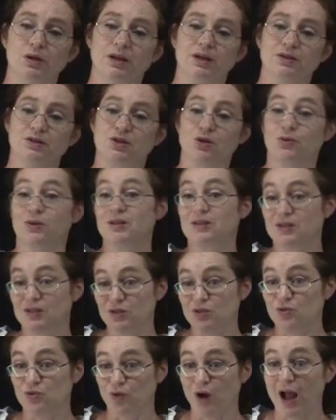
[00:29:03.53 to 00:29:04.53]
eh, so this
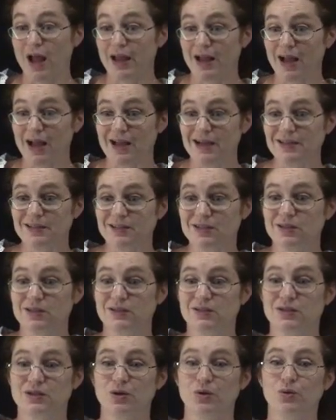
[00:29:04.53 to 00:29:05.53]
is dry ice.
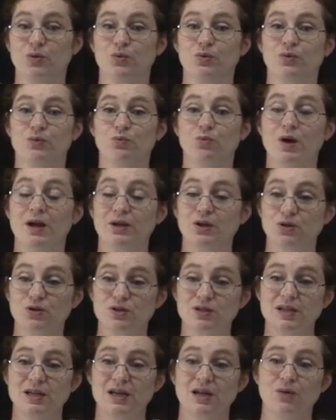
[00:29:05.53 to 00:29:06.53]
So, what you're
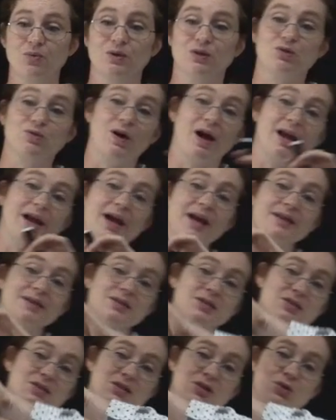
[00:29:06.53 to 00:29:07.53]
seeing with dry ice
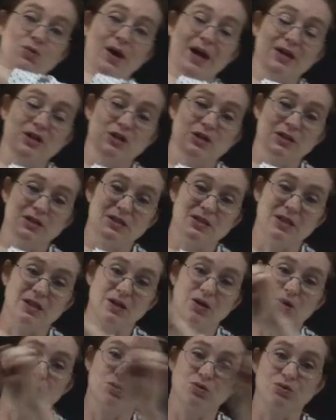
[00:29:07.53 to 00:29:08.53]
is that you actually see
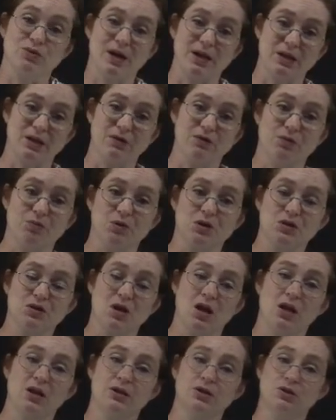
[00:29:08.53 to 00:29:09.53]
it go directly from the
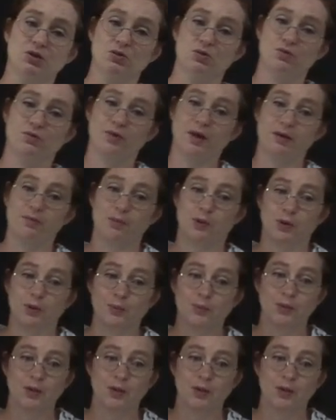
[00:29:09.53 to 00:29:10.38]
solid to the vapor,